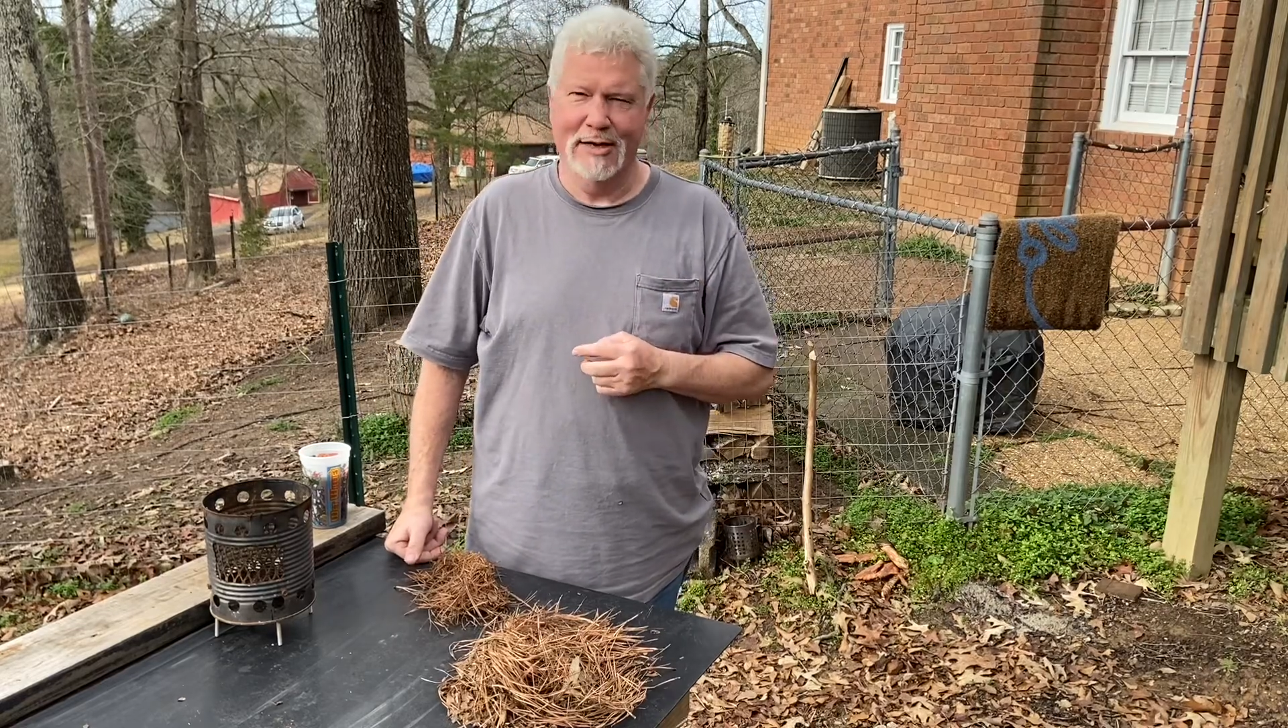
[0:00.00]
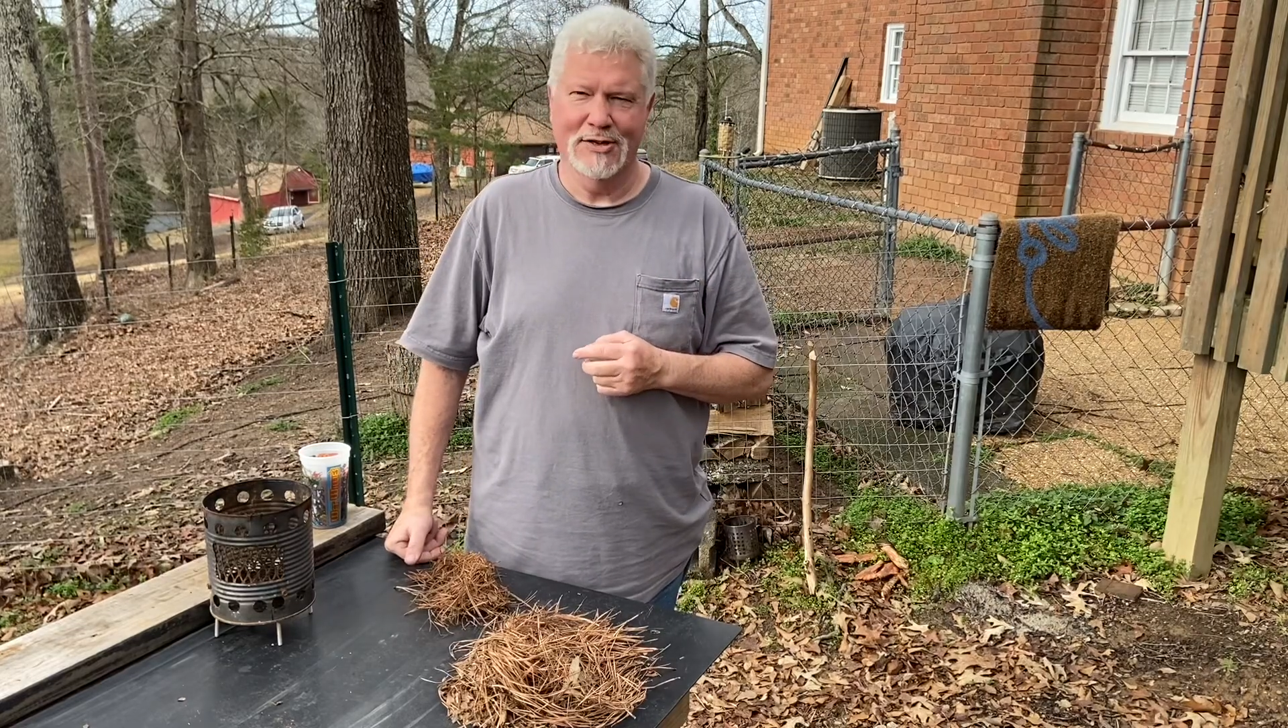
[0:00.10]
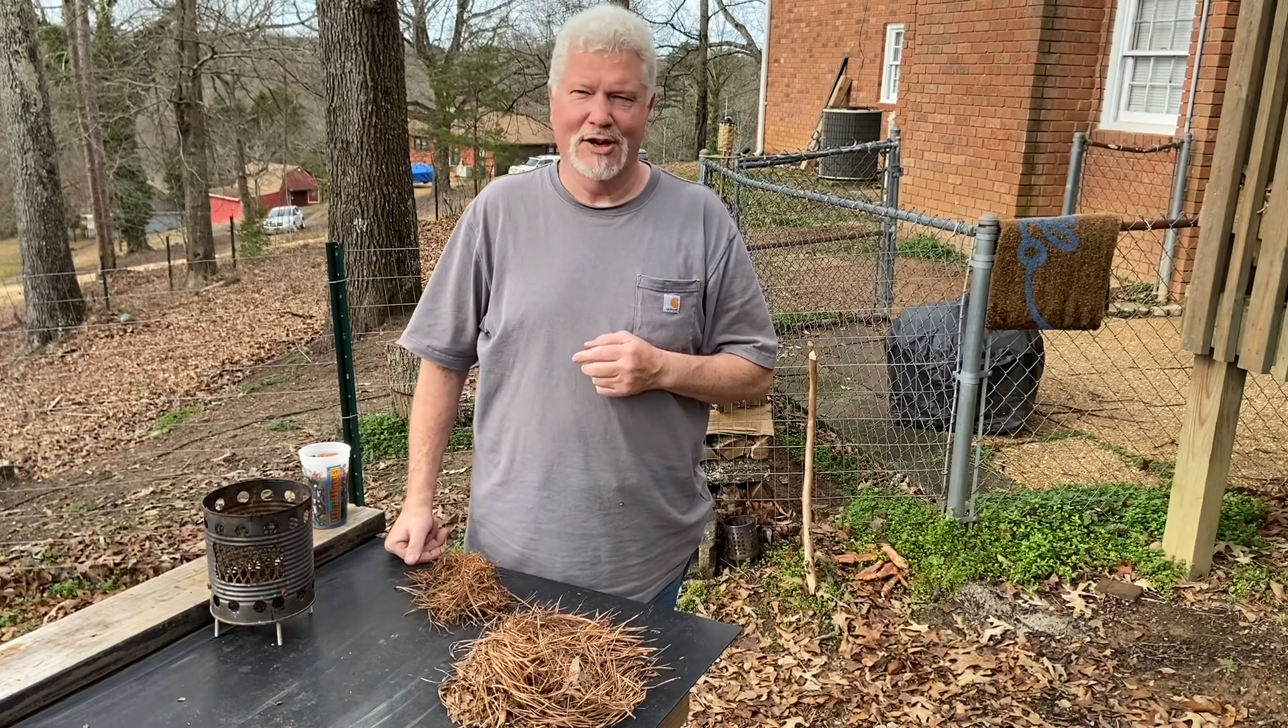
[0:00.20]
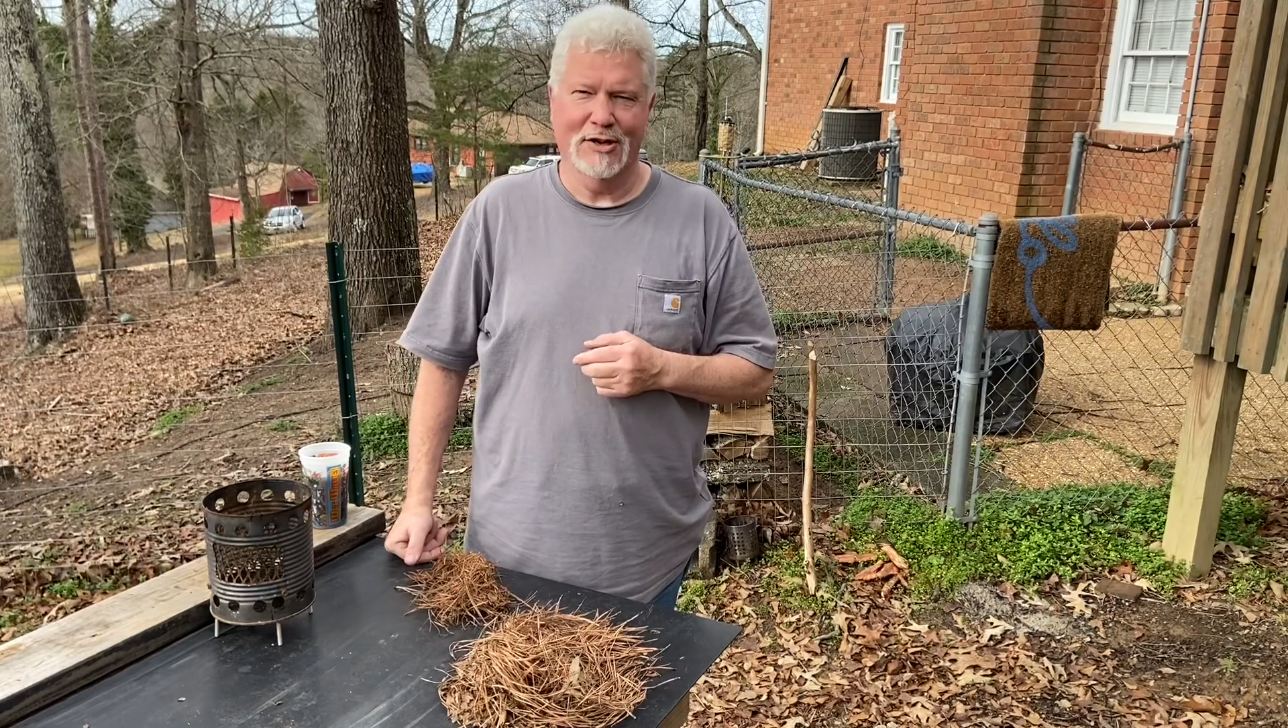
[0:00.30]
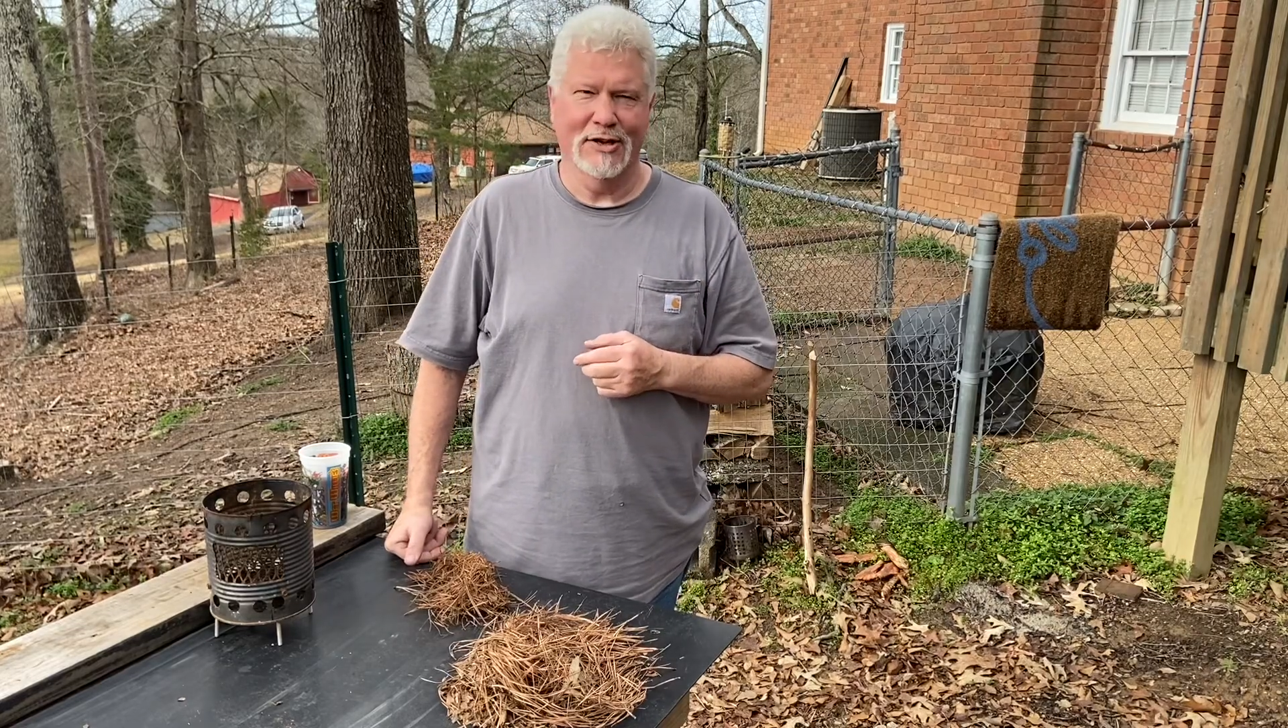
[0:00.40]
and
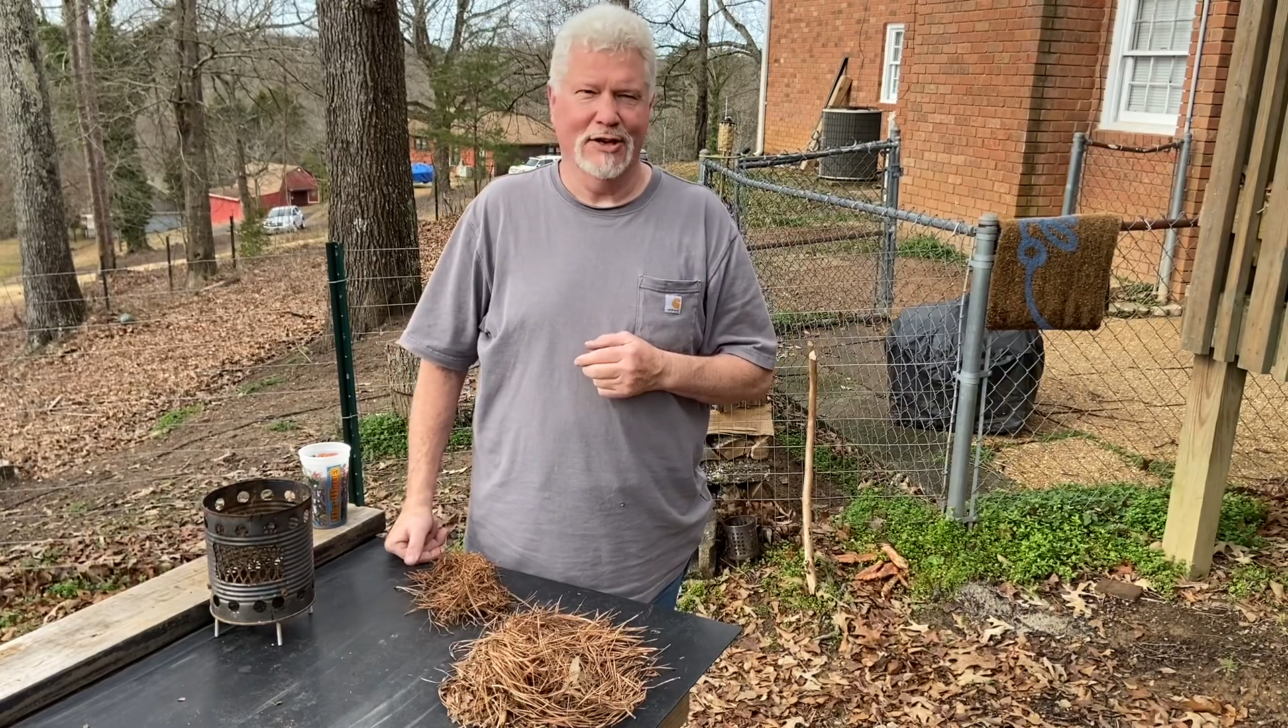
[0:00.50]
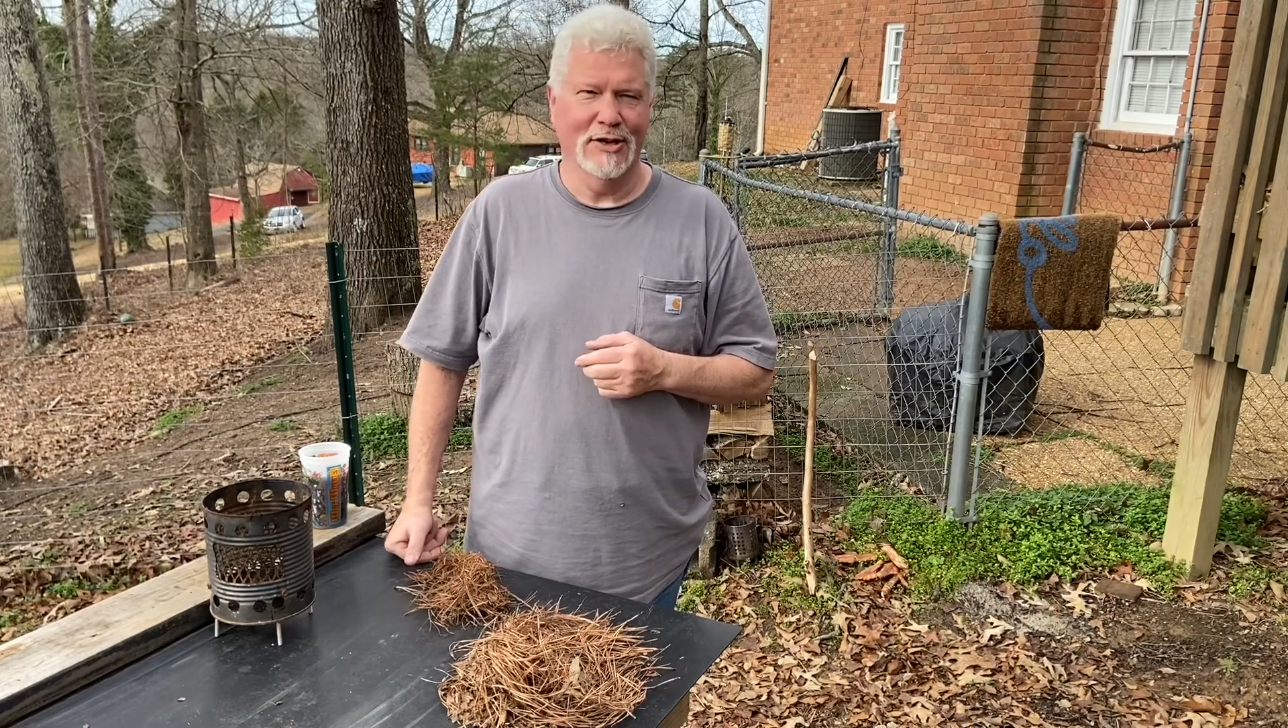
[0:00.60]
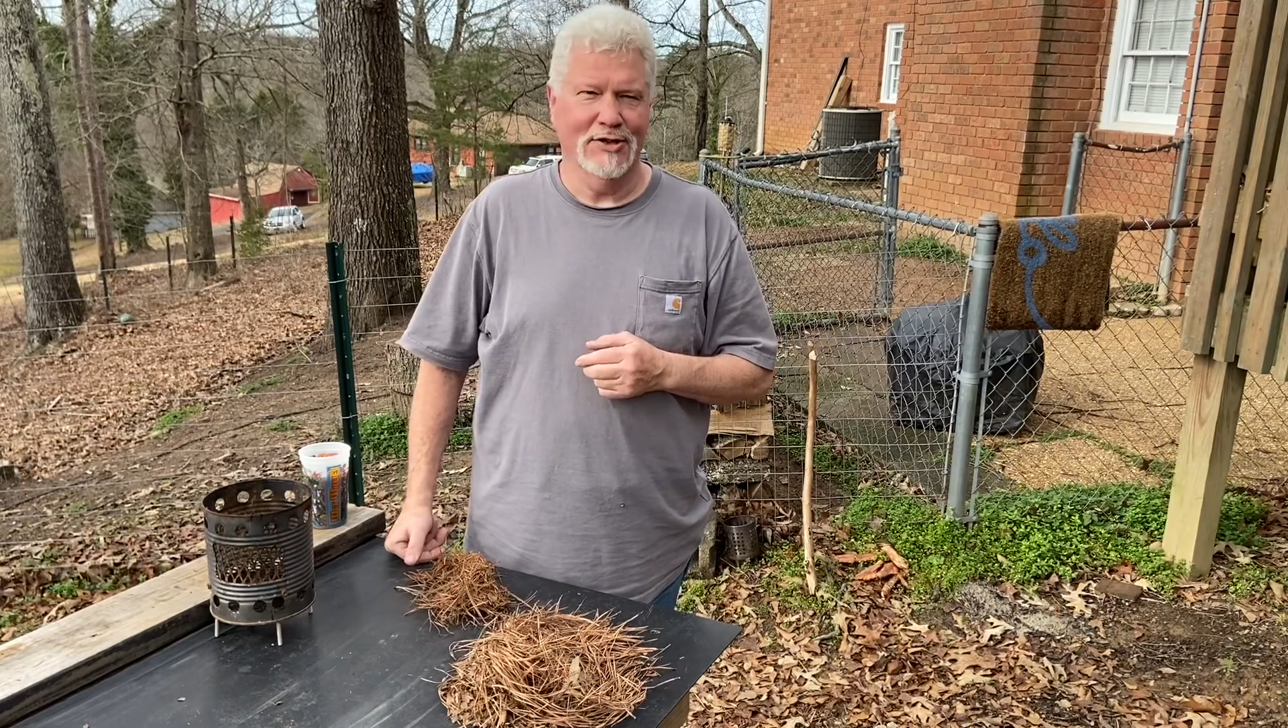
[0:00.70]
talked to her.